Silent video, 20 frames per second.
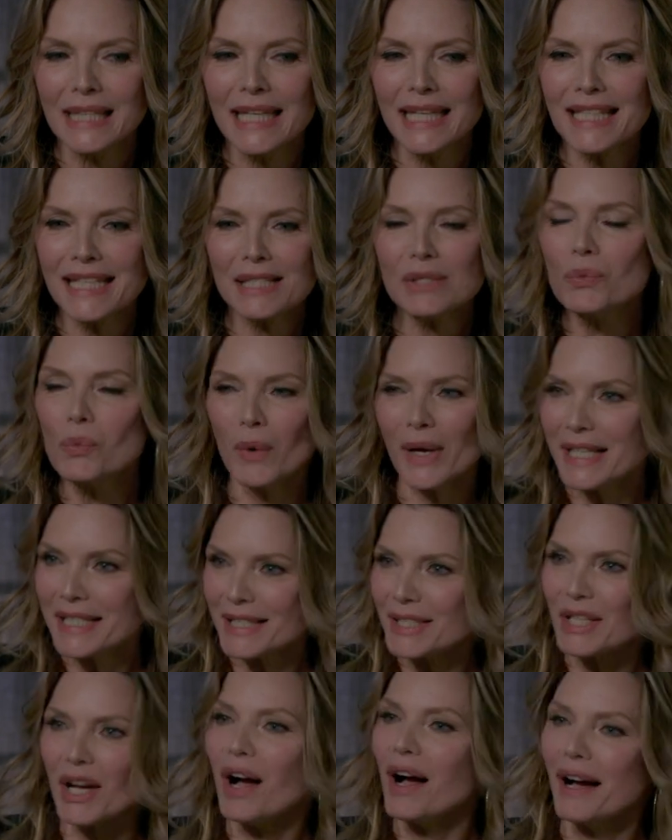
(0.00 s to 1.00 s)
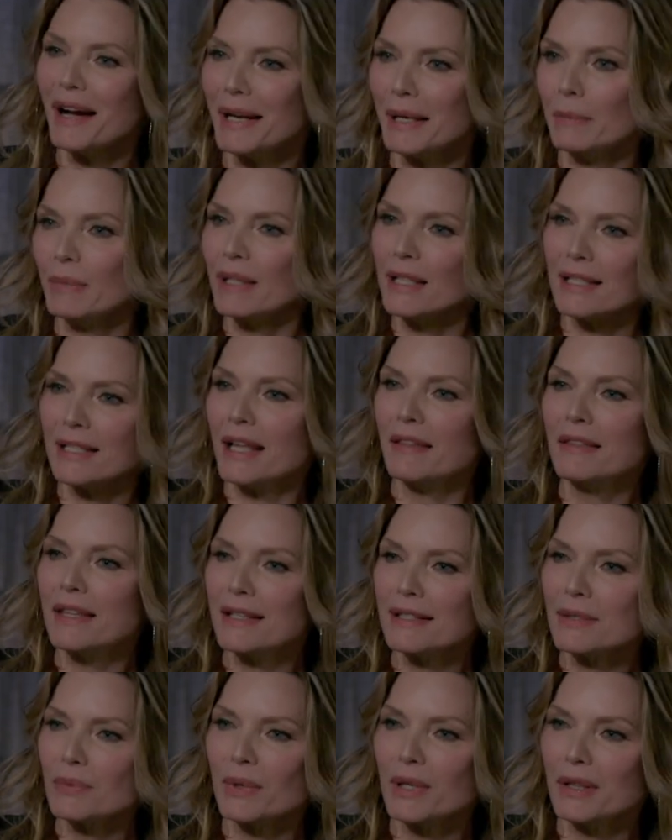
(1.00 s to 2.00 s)
he doesn't waste time and I
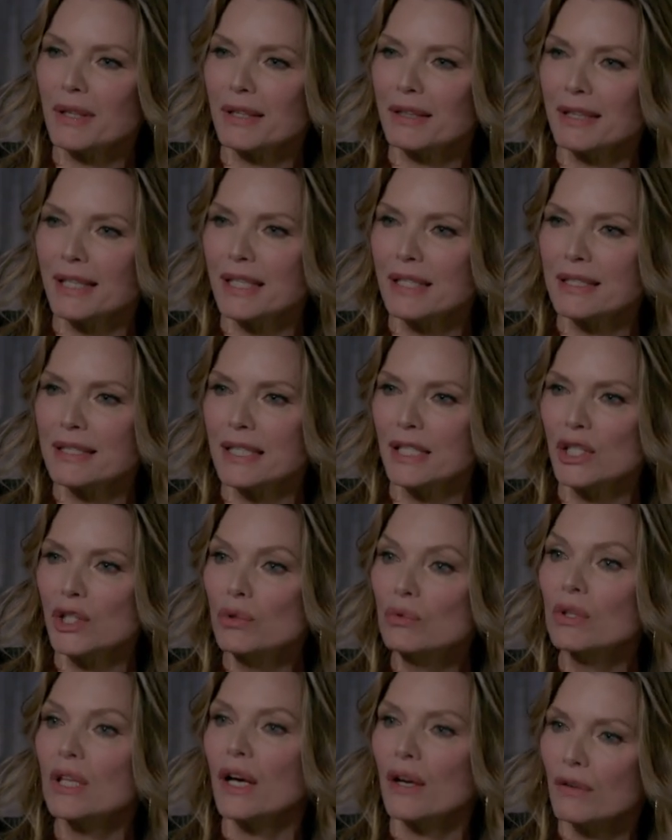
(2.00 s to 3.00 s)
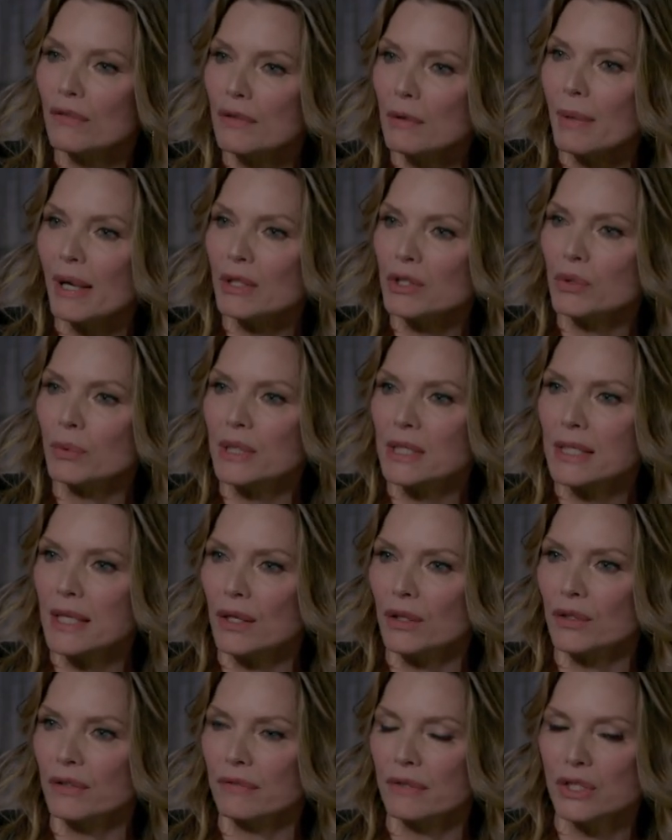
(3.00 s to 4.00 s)
think it's one yeah. of the things that you love about doing
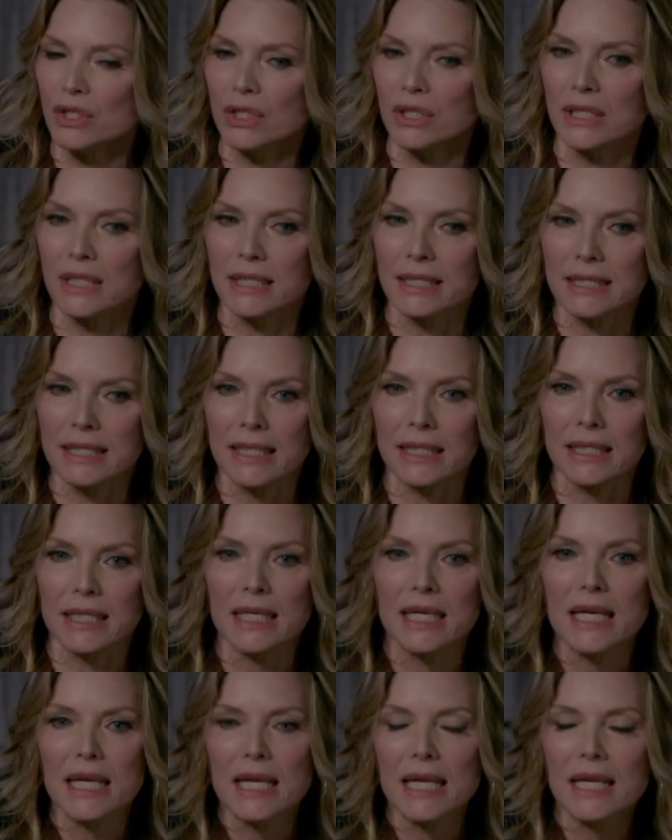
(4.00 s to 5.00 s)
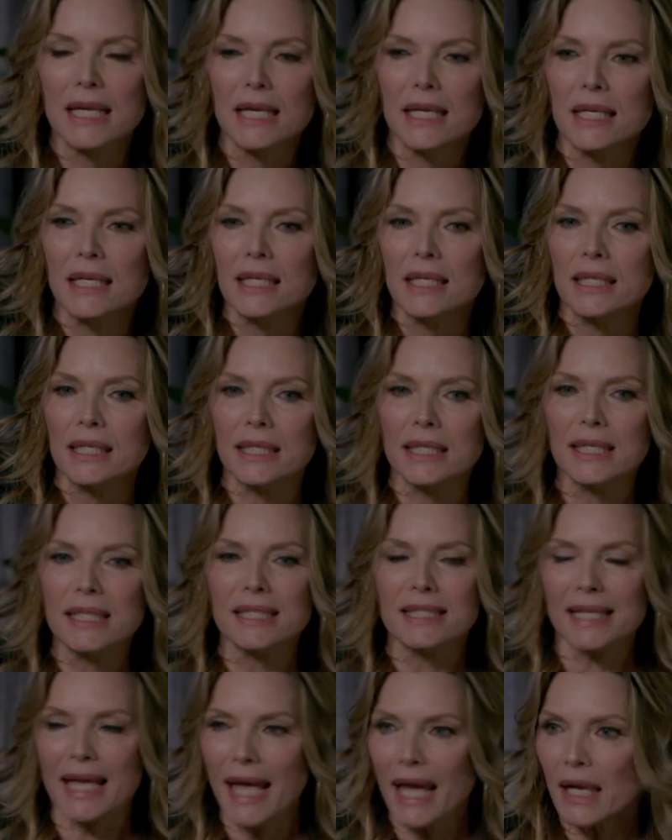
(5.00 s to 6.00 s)
television is that
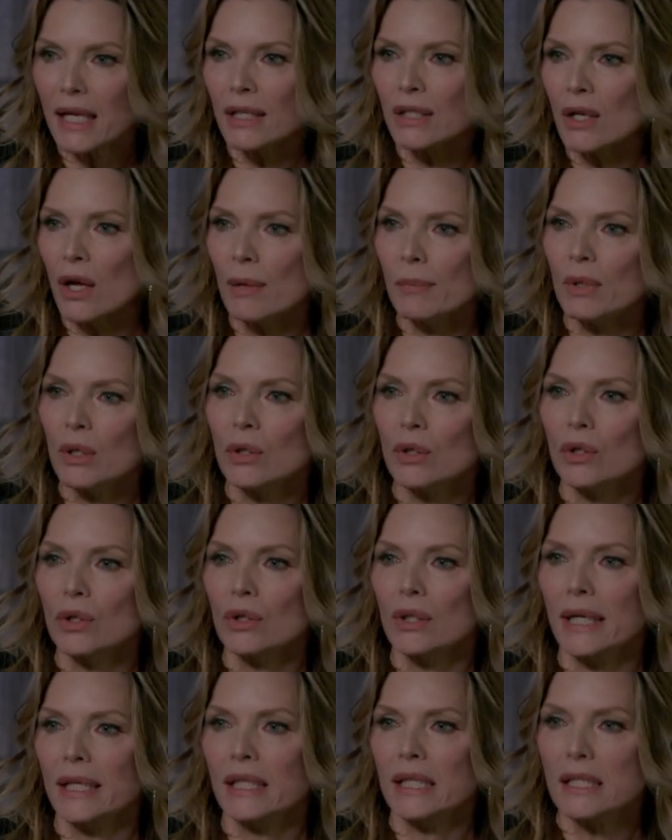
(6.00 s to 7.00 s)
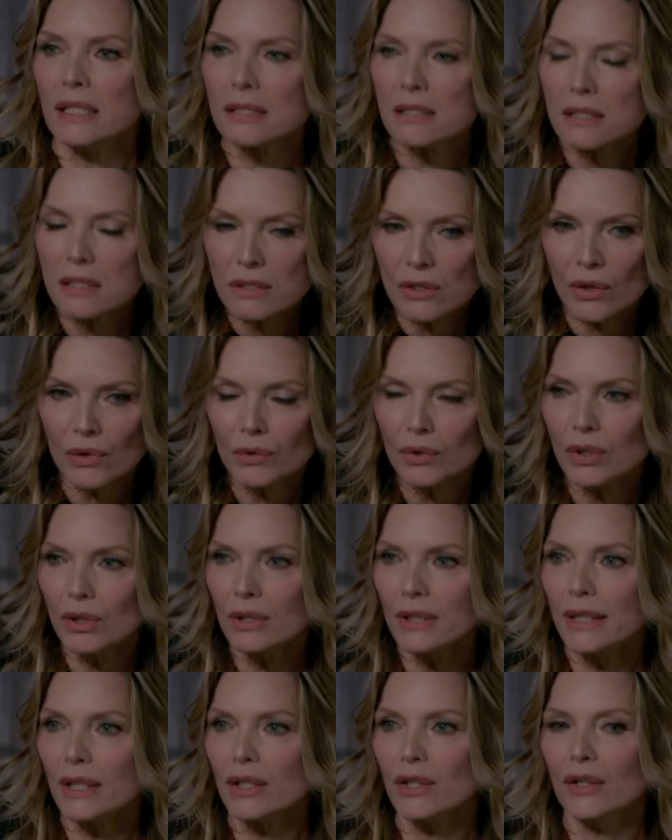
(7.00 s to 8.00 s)
he's economical and he's so
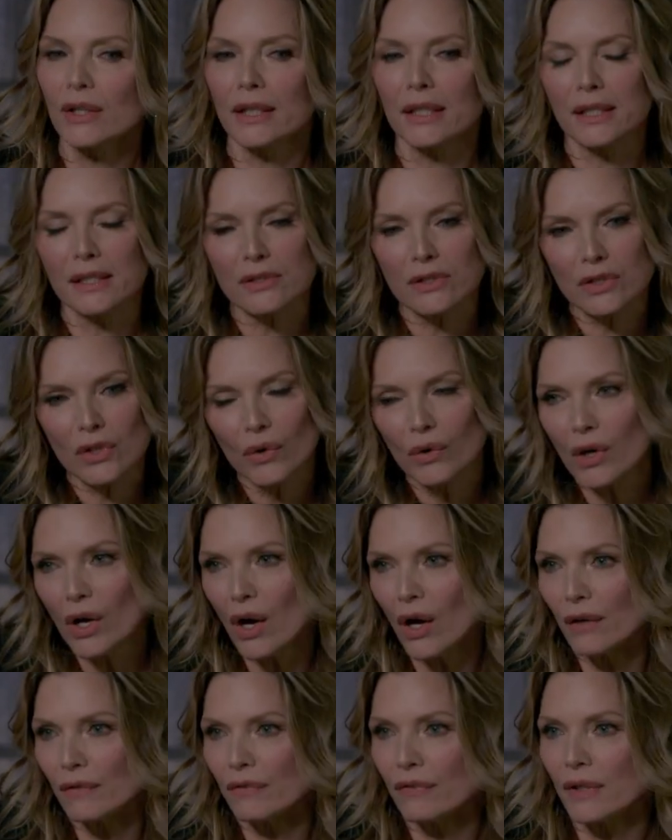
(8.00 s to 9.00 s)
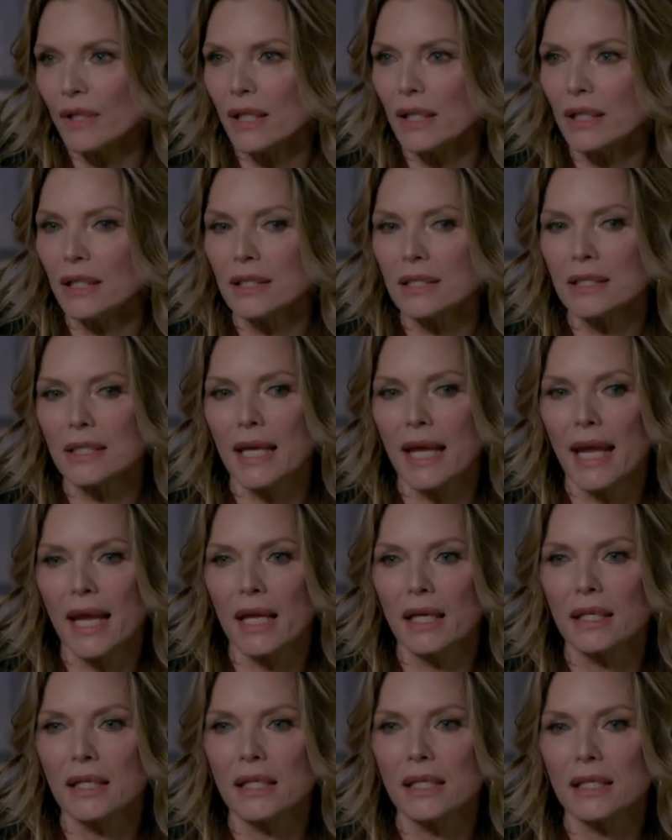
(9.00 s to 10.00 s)
clear and he's so confident
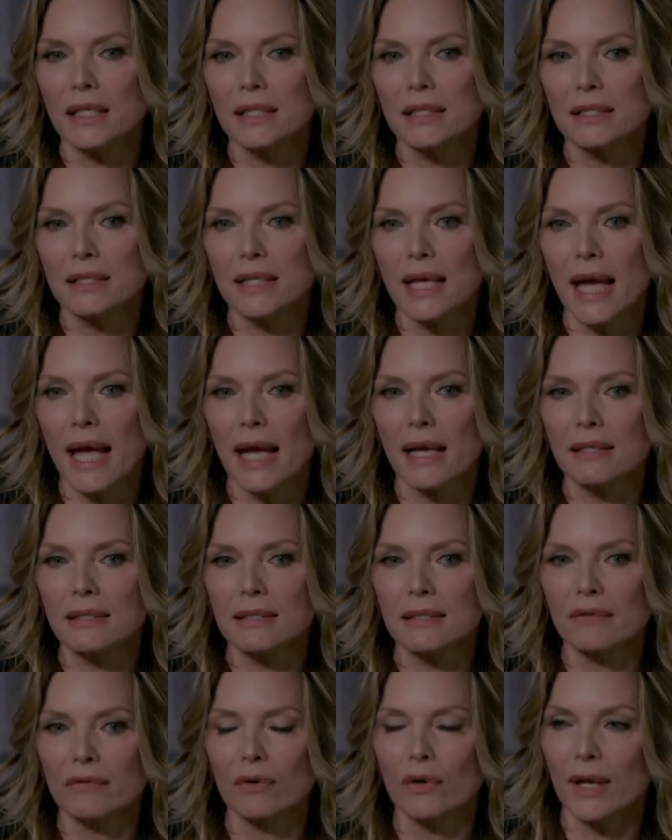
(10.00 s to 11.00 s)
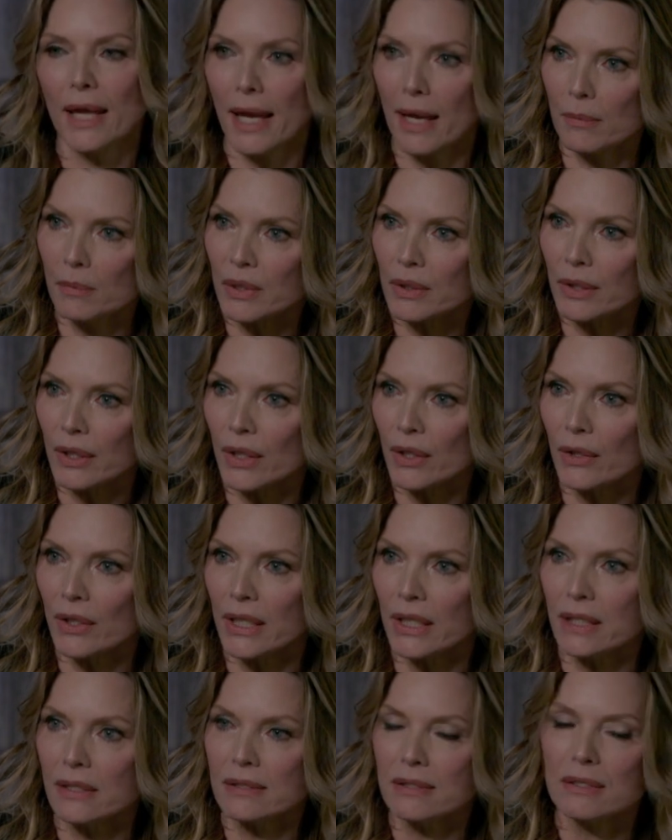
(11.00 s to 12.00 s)
and he's has the
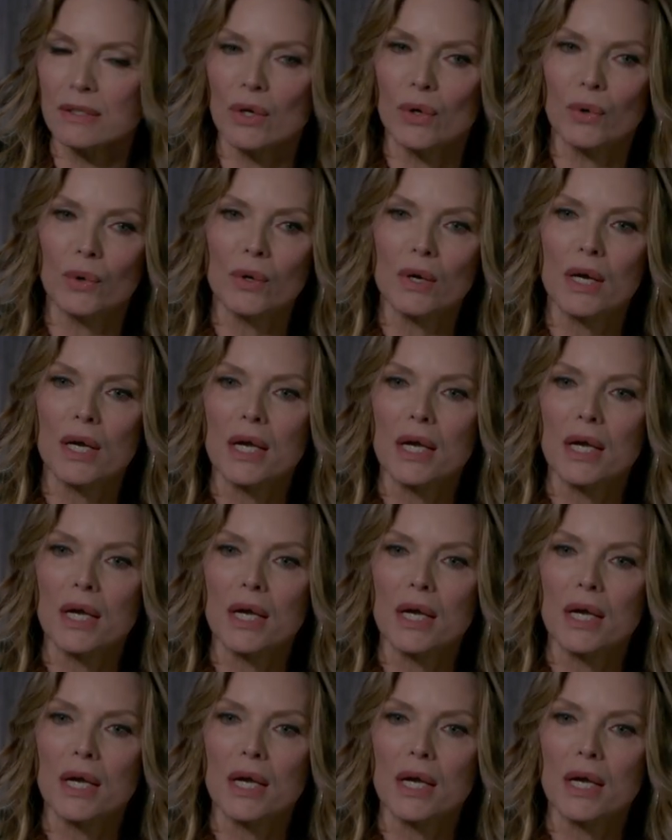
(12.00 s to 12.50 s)
vocabulary and so